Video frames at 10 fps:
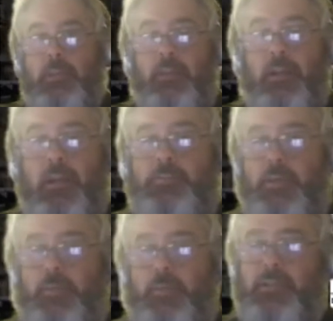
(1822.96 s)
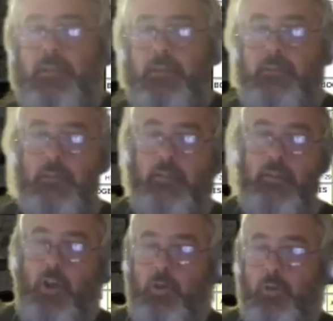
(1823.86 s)
it's pretty much a
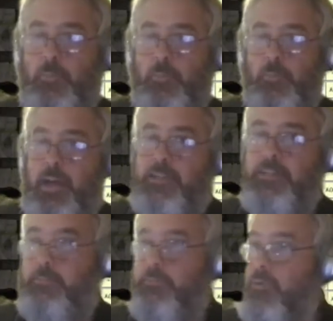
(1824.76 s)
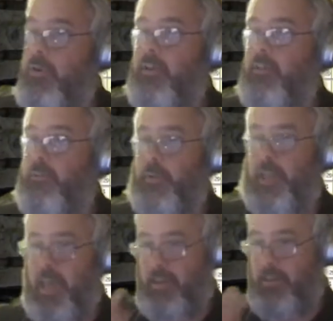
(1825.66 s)
no margin product that we add in.